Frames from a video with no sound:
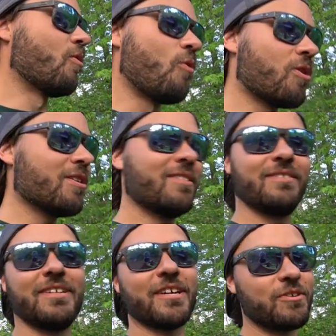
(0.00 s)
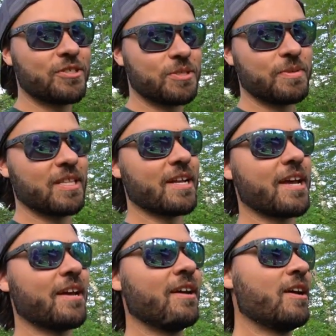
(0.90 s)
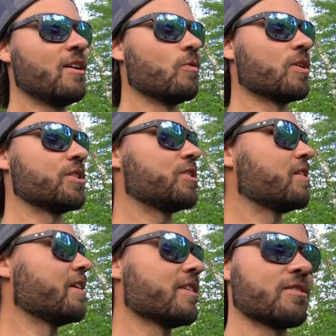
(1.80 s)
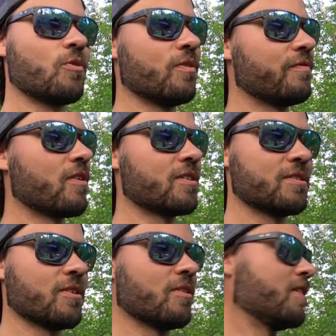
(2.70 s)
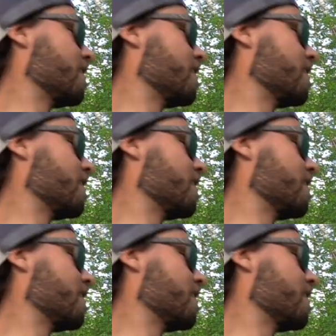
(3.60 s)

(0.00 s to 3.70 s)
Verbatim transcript: Or it could just be the day, which it is a cold front, so